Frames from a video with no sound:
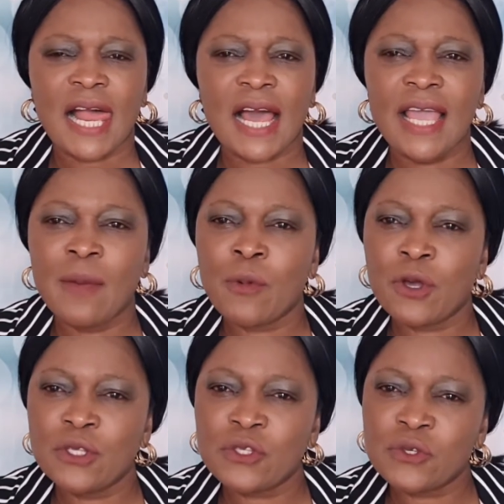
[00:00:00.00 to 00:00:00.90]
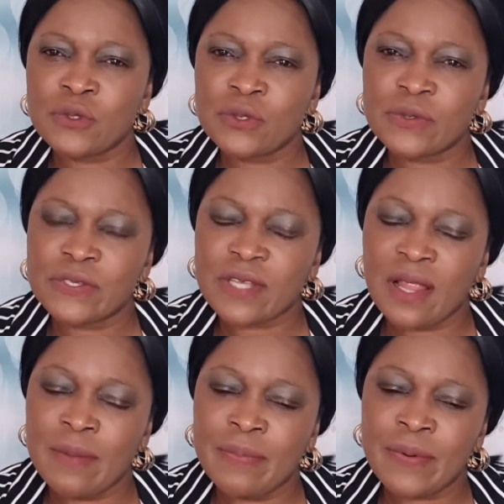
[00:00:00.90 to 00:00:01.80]
I am going to
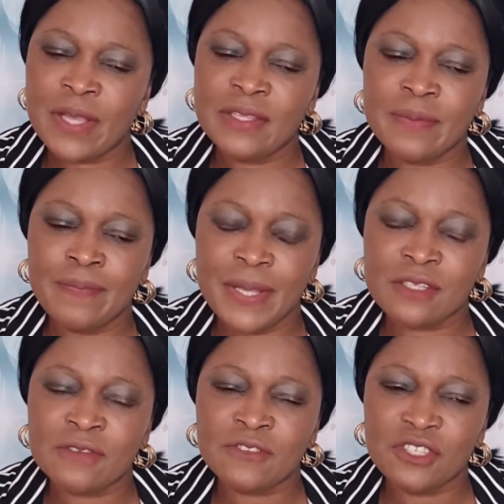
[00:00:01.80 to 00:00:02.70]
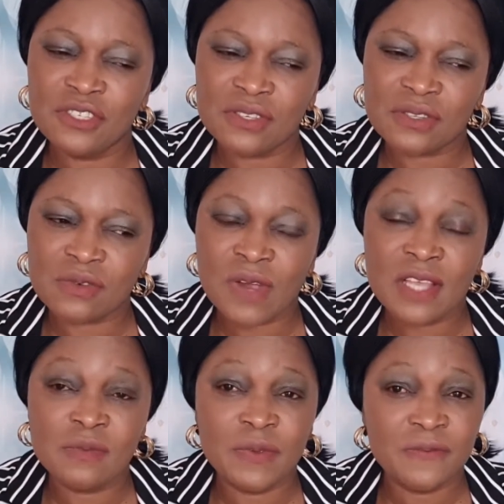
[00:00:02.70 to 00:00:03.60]
celebrate the birth of Jesus
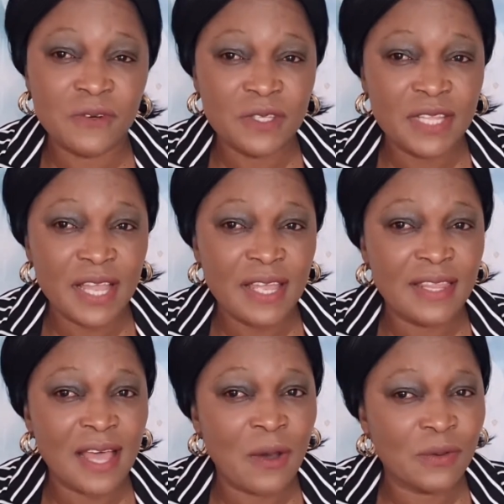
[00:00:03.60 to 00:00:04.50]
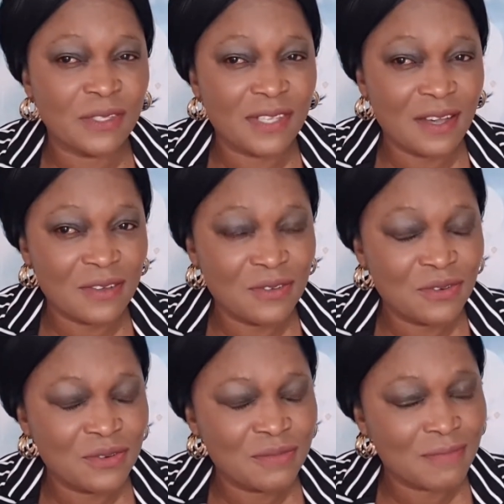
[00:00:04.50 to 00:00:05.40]
Christ. Before then, I will tell
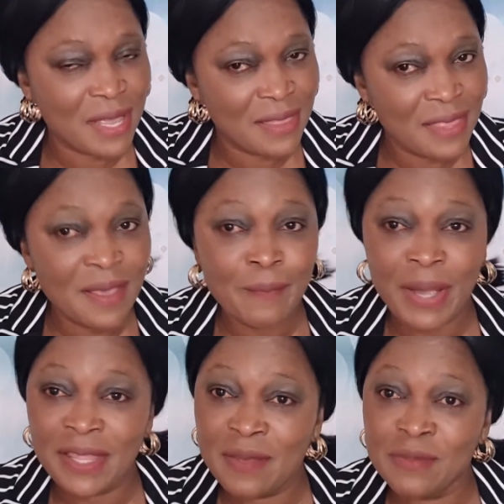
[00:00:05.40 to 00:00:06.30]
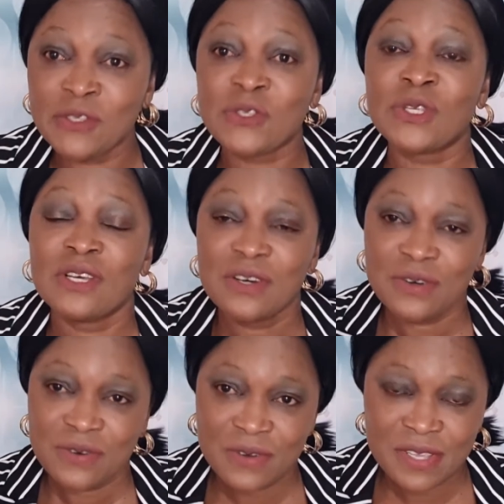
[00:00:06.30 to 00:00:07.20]
you my name. My name is
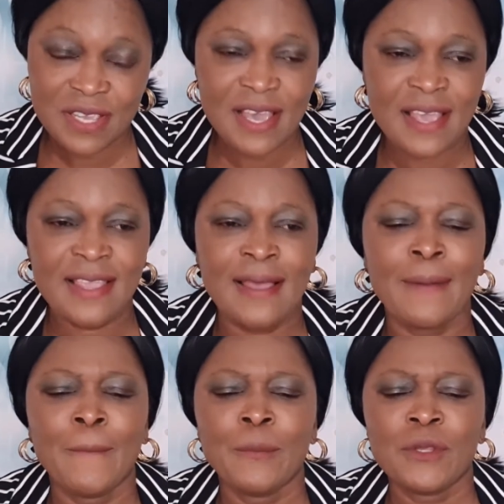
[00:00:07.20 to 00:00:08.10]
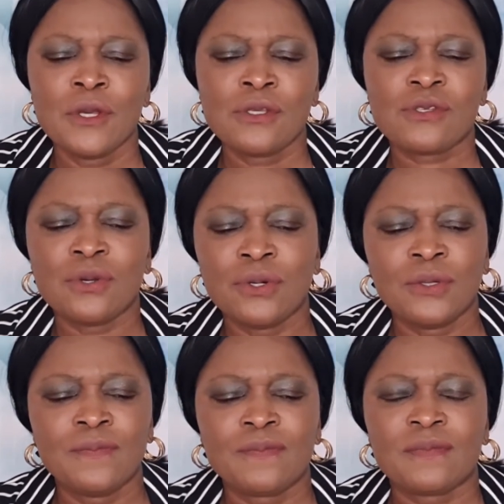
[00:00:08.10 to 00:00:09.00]
Oyenya.
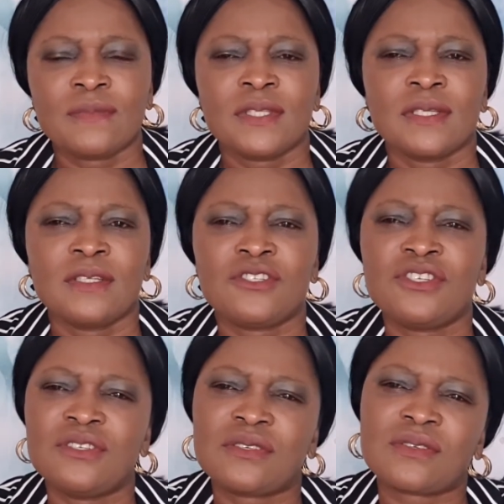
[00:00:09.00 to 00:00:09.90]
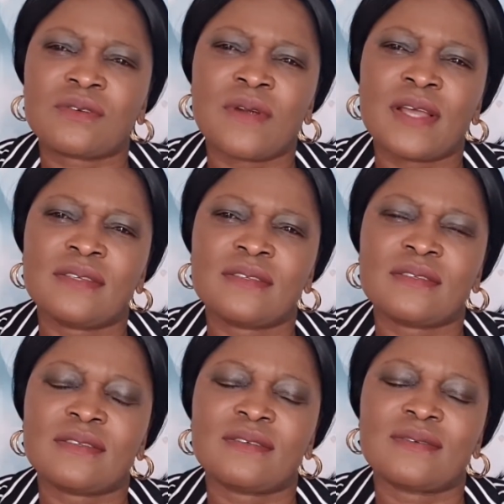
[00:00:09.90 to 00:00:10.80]
So, Jesus Christ
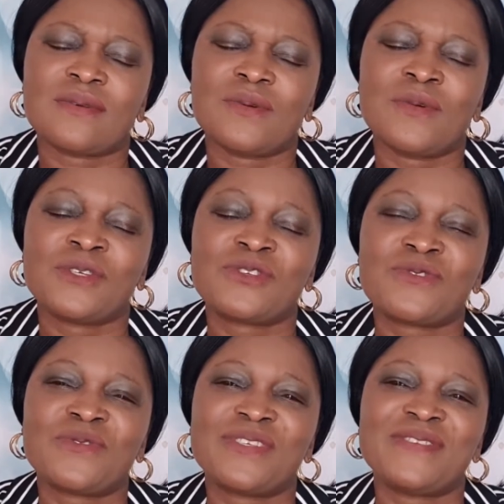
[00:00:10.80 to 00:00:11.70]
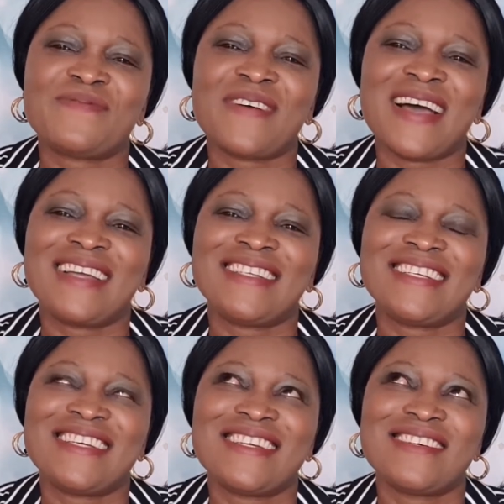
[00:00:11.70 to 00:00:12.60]
was crucified
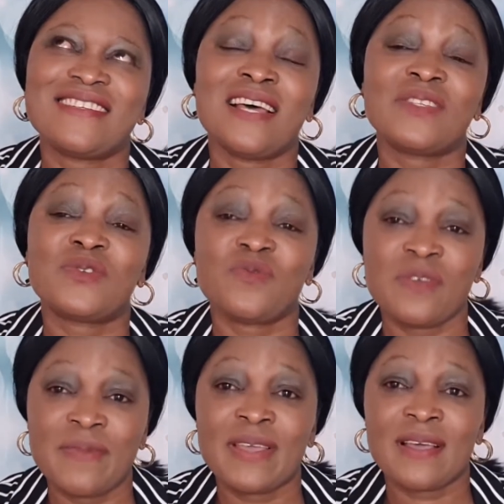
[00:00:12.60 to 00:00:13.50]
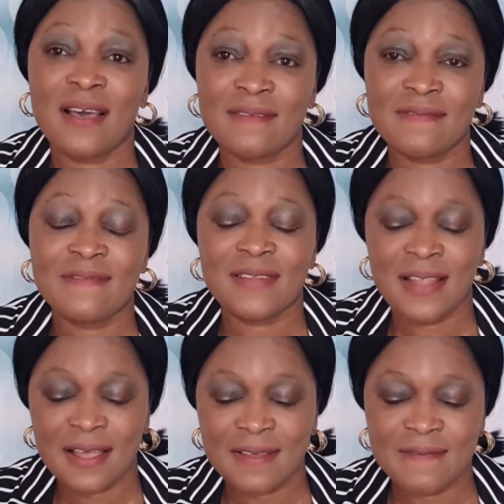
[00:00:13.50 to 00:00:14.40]
that we may have life.